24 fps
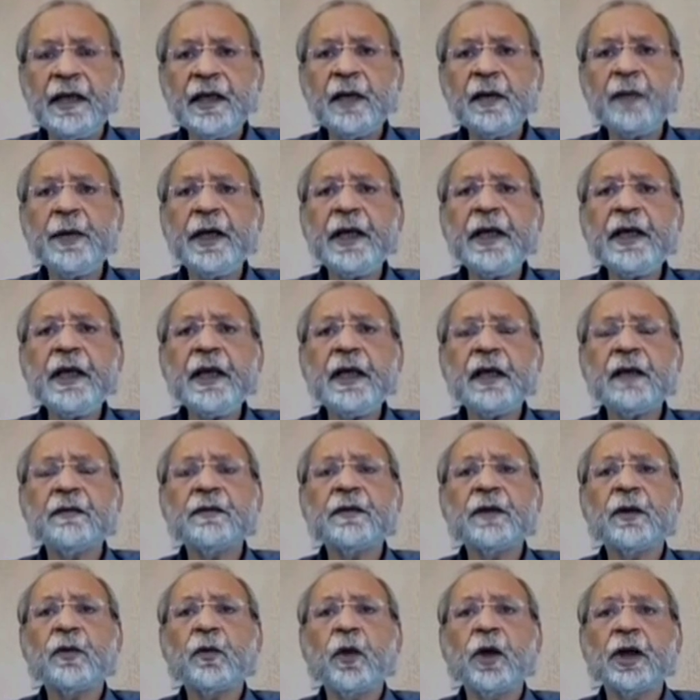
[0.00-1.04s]
in the beginning
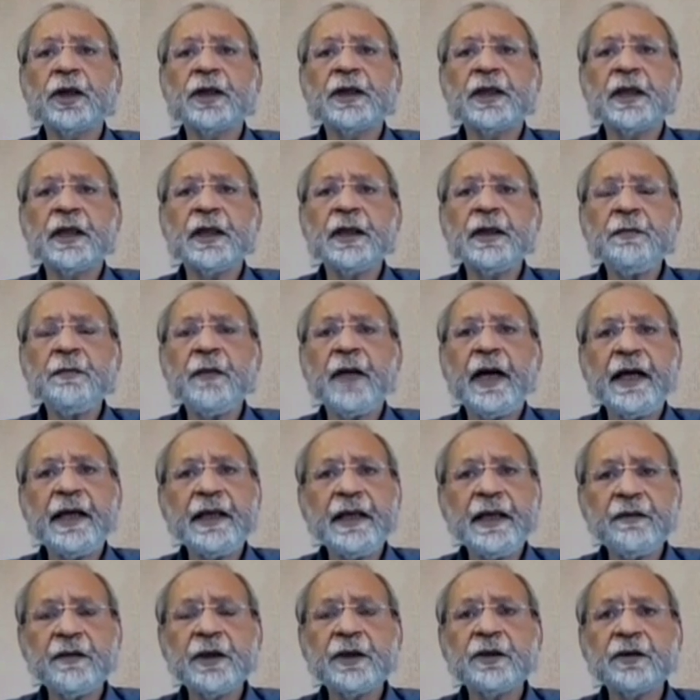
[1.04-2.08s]
of the quarter
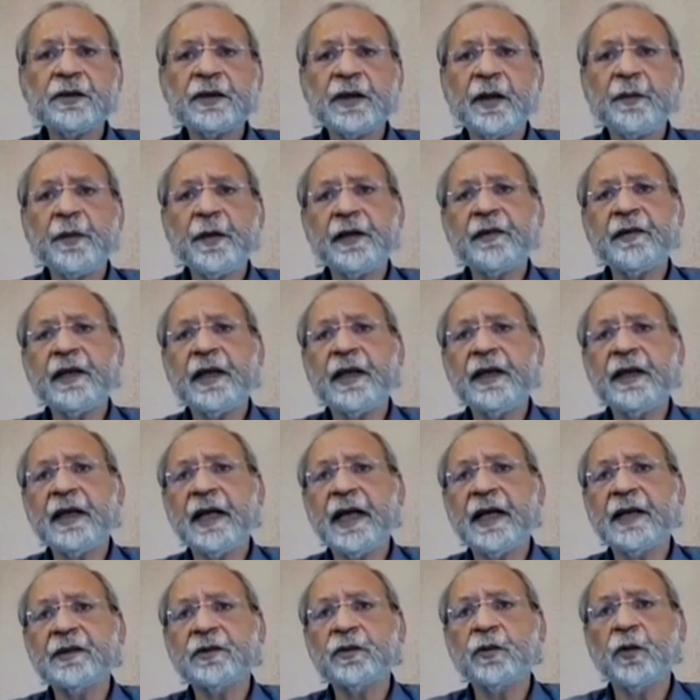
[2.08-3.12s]
and even to some extent
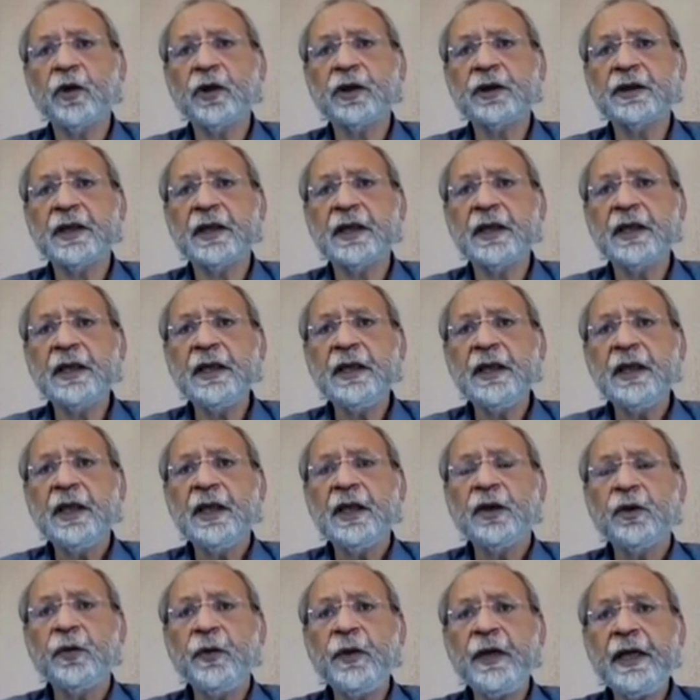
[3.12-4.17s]
last quarter,
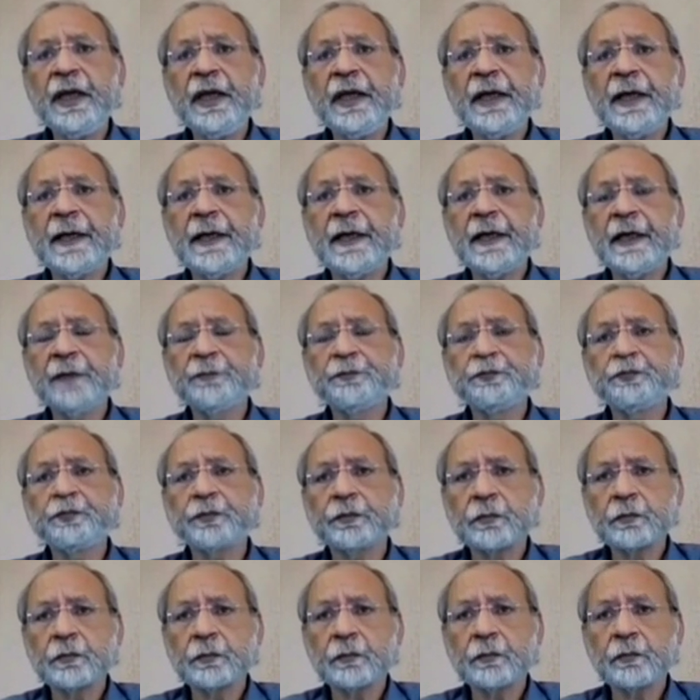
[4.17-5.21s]
we uh,
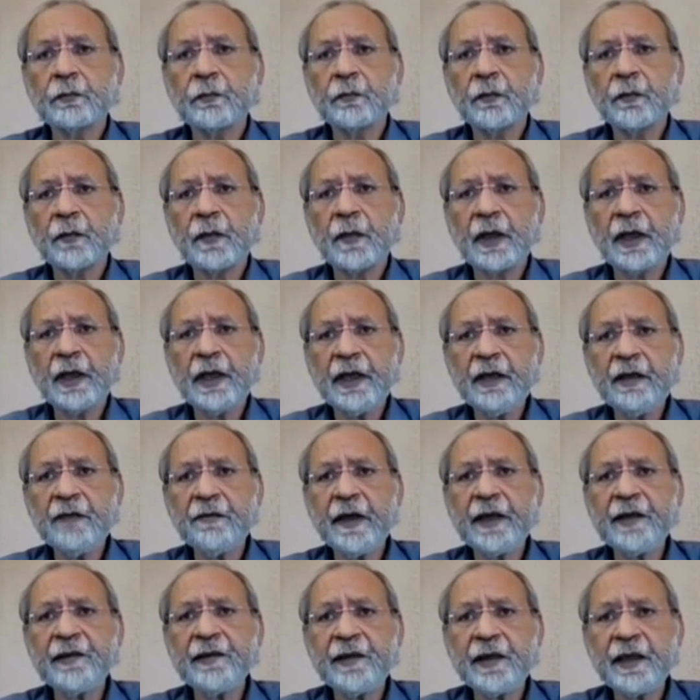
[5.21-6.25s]

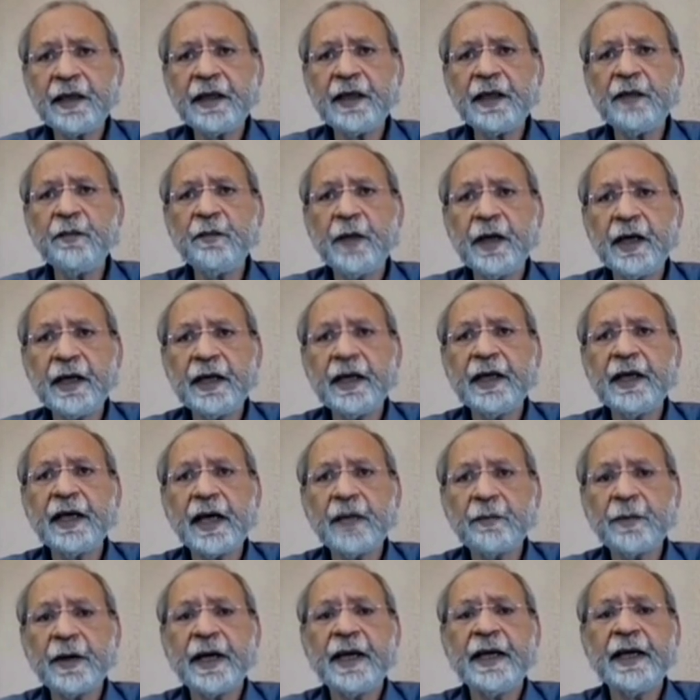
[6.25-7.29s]
invested in building
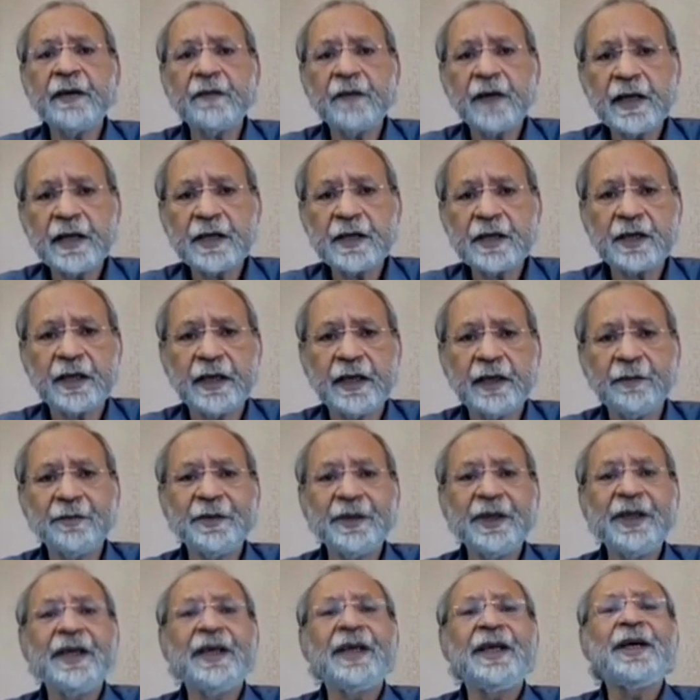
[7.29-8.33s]
up our inventory,
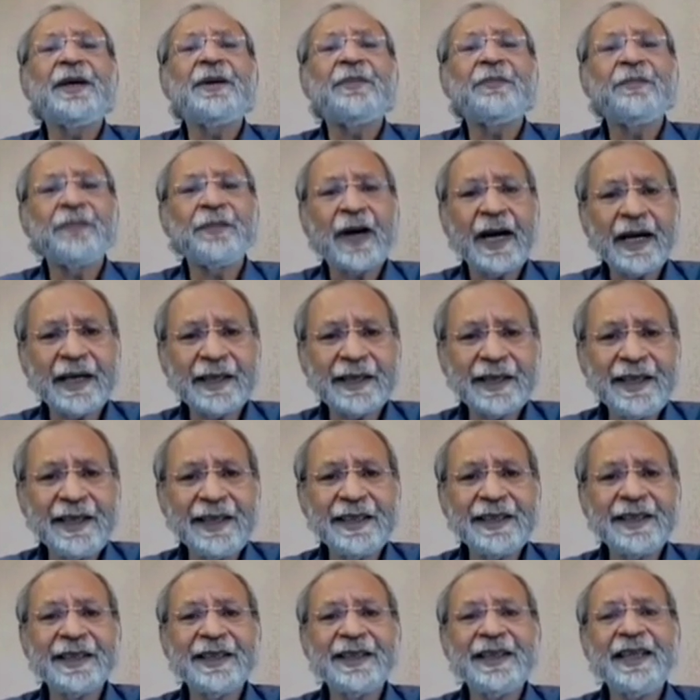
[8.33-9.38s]

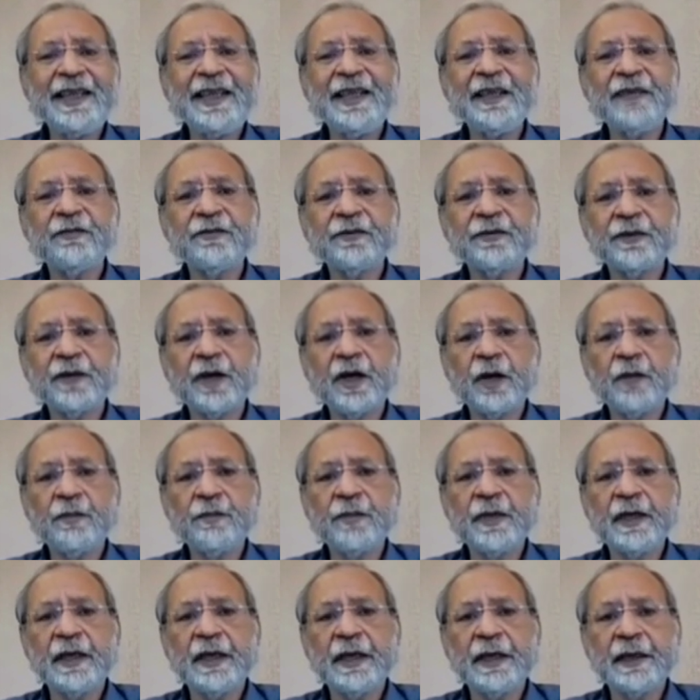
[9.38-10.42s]
partly learning
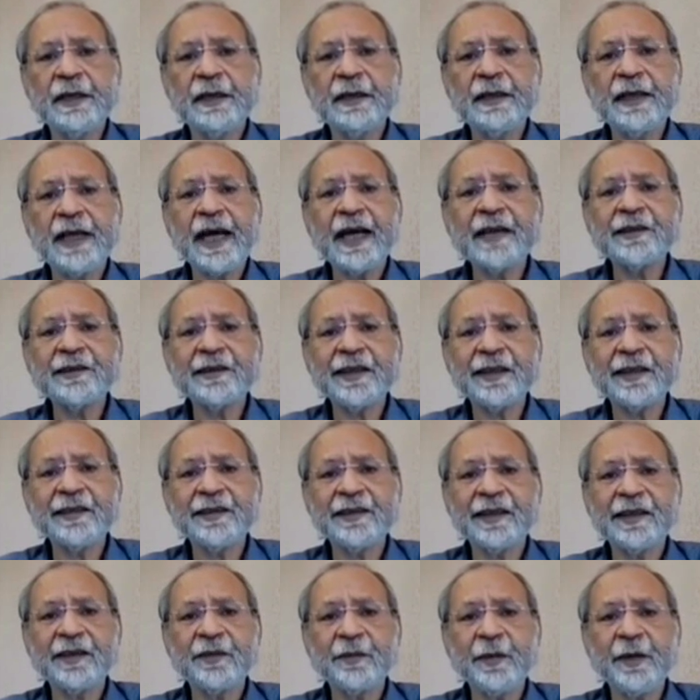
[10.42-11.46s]
from uh, last
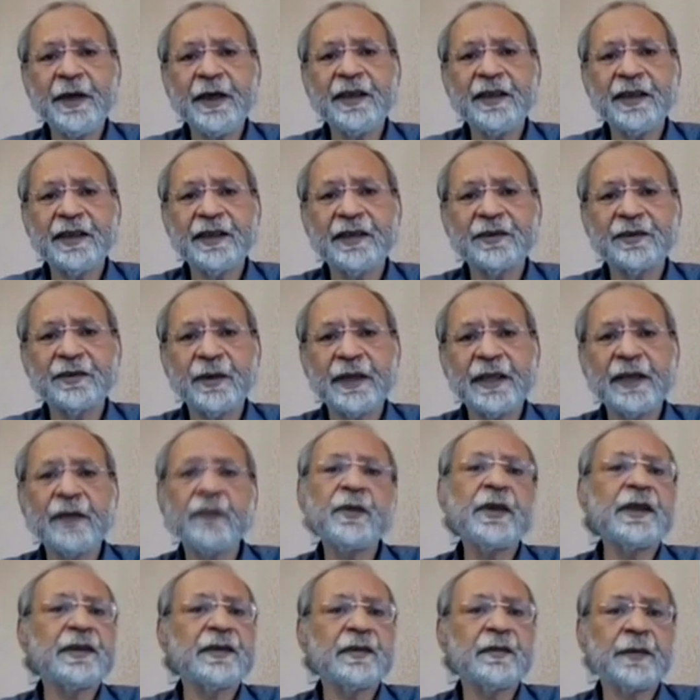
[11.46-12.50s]
year's experience where
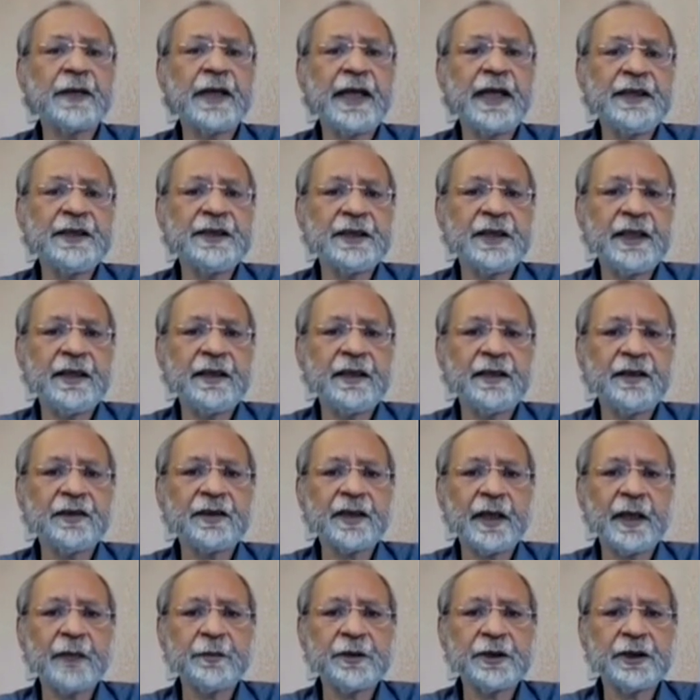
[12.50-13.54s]
there were supply chain
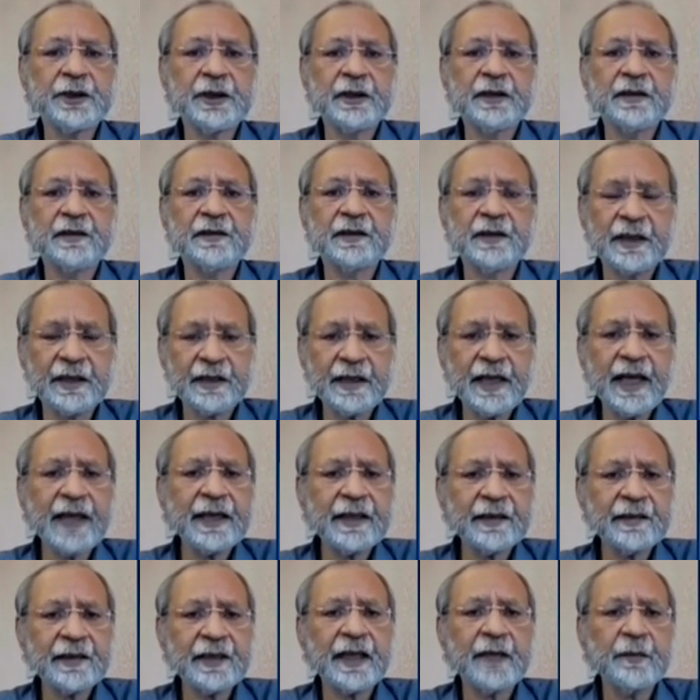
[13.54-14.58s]
disruptions. And
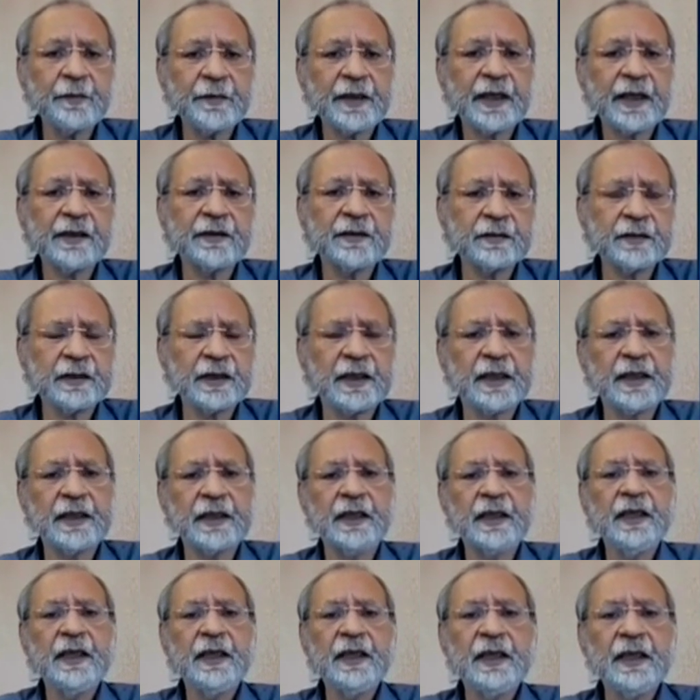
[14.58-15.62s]
that has helped us,
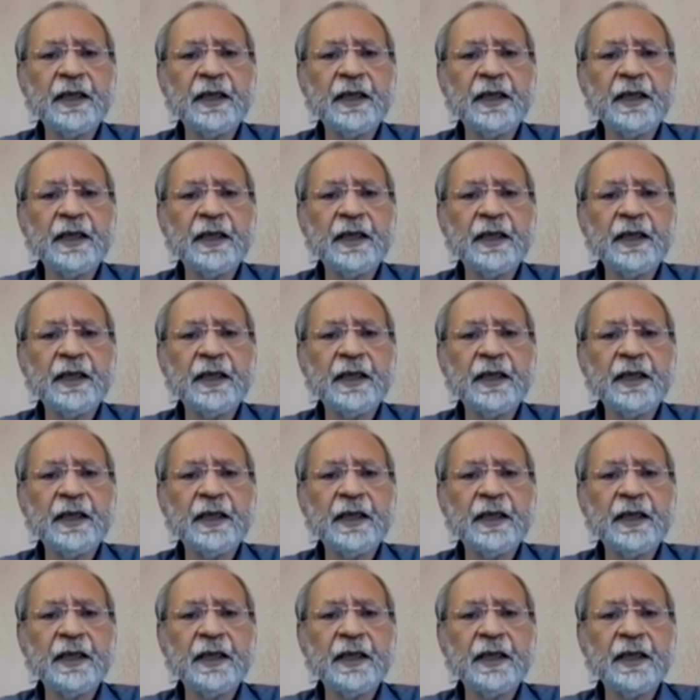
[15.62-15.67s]
uh,